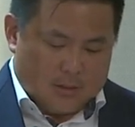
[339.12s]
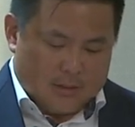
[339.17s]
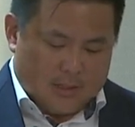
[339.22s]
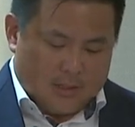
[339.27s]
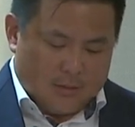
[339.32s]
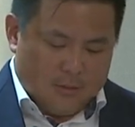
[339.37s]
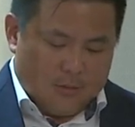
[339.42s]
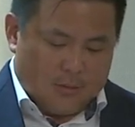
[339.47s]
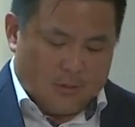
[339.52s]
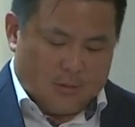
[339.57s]

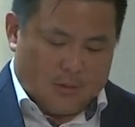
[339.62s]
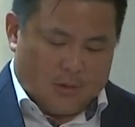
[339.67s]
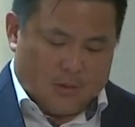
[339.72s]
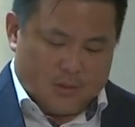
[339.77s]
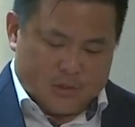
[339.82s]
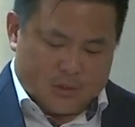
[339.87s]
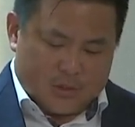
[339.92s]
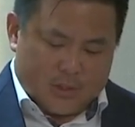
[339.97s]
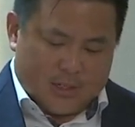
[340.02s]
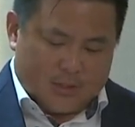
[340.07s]
They look
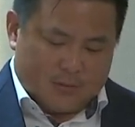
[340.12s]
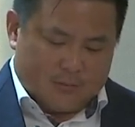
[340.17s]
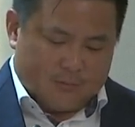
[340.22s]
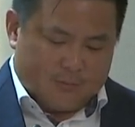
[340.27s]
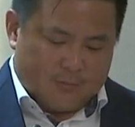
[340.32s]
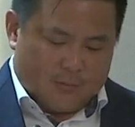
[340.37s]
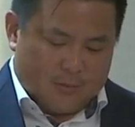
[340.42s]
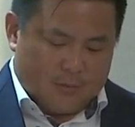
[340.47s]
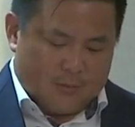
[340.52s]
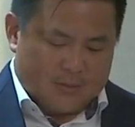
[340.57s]
on track to
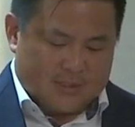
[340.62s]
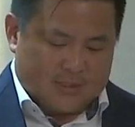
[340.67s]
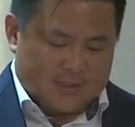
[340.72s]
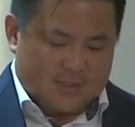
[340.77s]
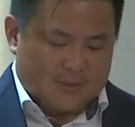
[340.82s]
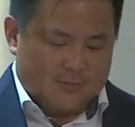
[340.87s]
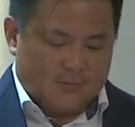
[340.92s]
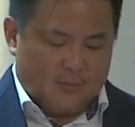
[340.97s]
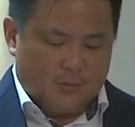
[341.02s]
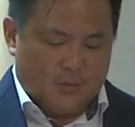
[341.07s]
follow
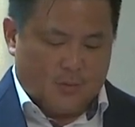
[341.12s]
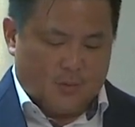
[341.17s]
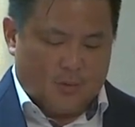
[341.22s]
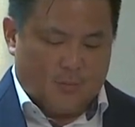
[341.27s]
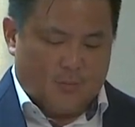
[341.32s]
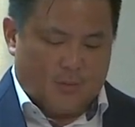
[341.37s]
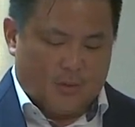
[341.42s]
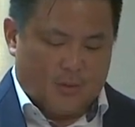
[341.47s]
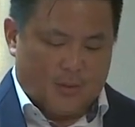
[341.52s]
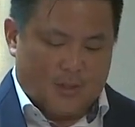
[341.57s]
successful
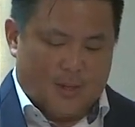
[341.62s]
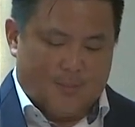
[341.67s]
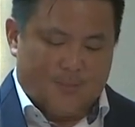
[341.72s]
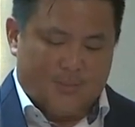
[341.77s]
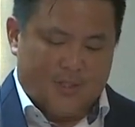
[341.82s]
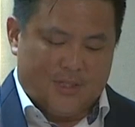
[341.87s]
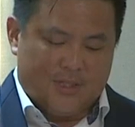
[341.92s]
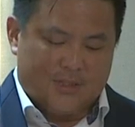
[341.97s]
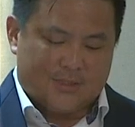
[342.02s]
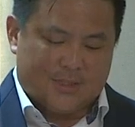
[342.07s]
local-born
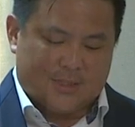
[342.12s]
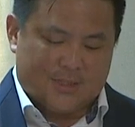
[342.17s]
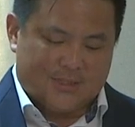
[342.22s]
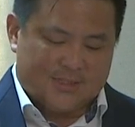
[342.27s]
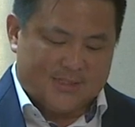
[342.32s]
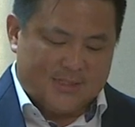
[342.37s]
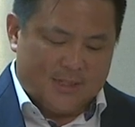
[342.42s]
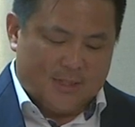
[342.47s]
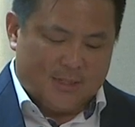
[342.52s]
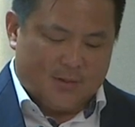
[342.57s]
companies like
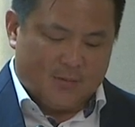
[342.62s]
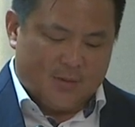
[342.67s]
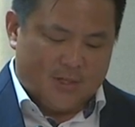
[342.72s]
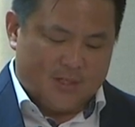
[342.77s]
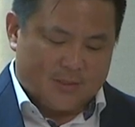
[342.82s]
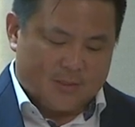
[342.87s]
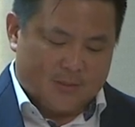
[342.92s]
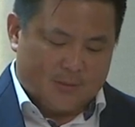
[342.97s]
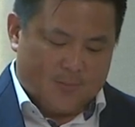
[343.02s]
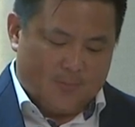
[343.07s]
C and
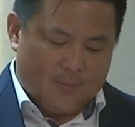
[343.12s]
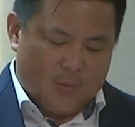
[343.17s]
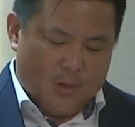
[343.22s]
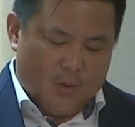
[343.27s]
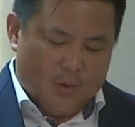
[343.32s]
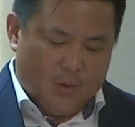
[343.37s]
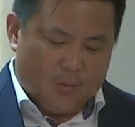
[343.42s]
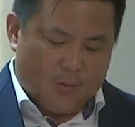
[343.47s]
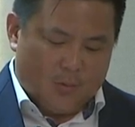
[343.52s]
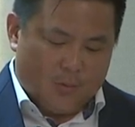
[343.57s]
Razer,
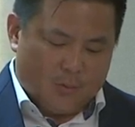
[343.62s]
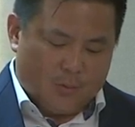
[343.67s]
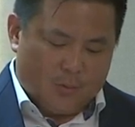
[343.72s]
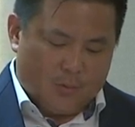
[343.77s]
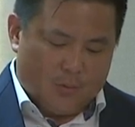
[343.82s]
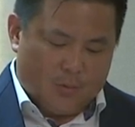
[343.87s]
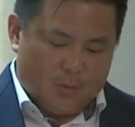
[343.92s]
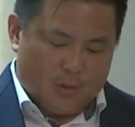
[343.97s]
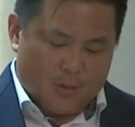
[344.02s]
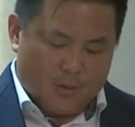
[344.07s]
who
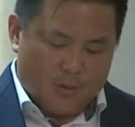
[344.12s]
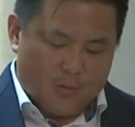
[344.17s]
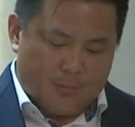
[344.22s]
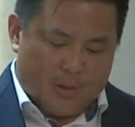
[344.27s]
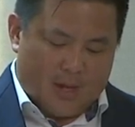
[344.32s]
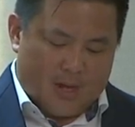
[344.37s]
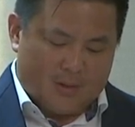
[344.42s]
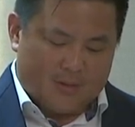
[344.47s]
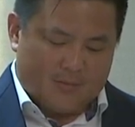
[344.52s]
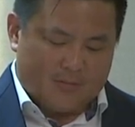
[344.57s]
grew a good
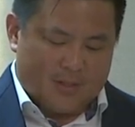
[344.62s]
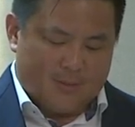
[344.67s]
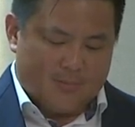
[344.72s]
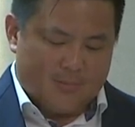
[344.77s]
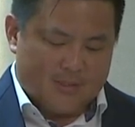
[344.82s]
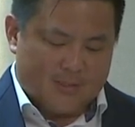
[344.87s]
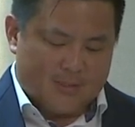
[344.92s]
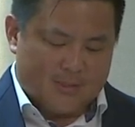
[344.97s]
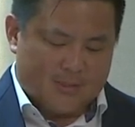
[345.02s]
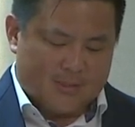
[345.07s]
part of their
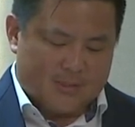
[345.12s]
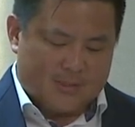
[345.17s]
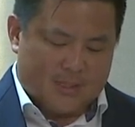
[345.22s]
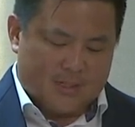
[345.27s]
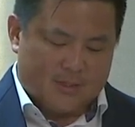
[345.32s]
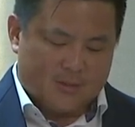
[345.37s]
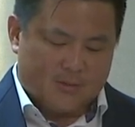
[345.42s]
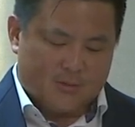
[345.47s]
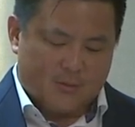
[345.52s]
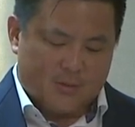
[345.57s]
business
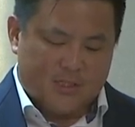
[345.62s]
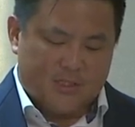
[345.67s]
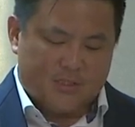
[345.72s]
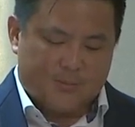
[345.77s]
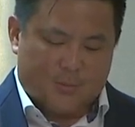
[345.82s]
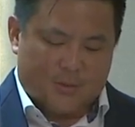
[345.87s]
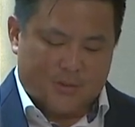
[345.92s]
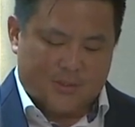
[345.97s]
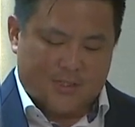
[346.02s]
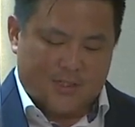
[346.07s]
thanks to
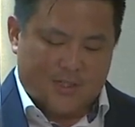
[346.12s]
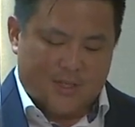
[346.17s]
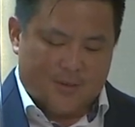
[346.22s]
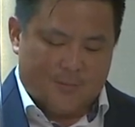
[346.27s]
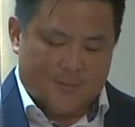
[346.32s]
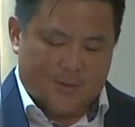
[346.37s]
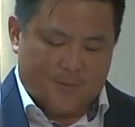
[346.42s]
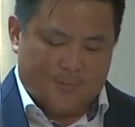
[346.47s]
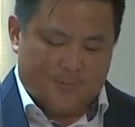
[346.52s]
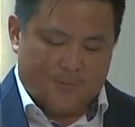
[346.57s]
esports and
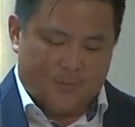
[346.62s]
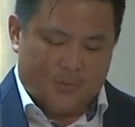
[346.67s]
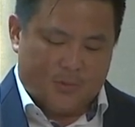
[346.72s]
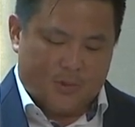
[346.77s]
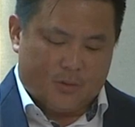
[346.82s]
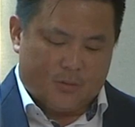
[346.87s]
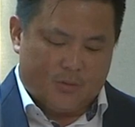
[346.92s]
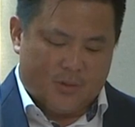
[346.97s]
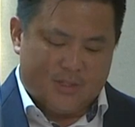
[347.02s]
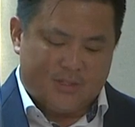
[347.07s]
gaming,
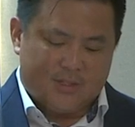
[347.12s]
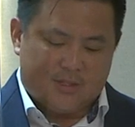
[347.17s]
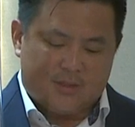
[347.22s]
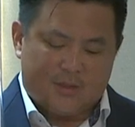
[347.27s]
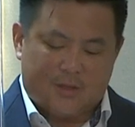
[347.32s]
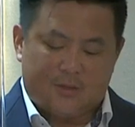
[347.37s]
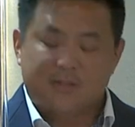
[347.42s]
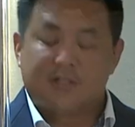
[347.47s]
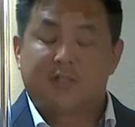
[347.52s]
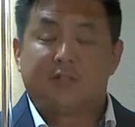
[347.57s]
creating
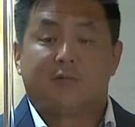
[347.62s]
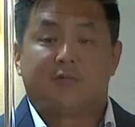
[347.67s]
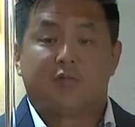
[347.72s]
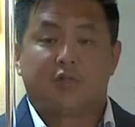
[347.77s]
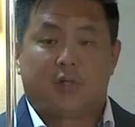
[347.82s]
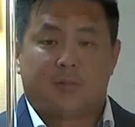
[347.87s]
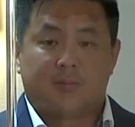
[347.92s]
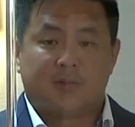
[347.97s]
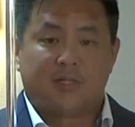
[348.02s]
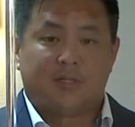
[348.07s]
thousands of
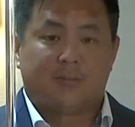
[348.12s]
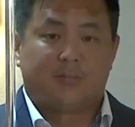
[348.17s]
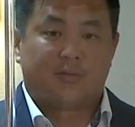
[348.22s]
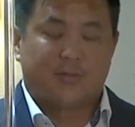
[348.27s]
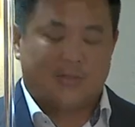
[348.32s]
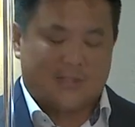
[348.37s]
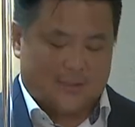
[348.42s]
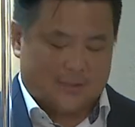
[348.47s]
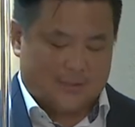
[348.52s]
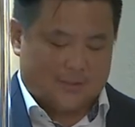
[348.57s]
jobs in the
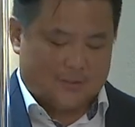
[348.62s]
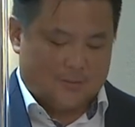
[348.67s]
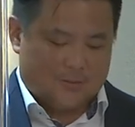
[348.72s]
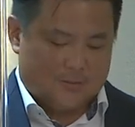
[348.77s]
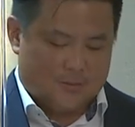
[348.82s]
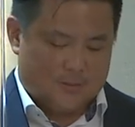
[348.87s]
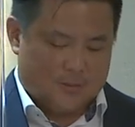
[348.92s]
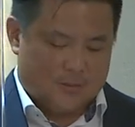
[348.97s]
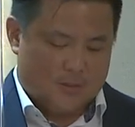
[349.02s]
process.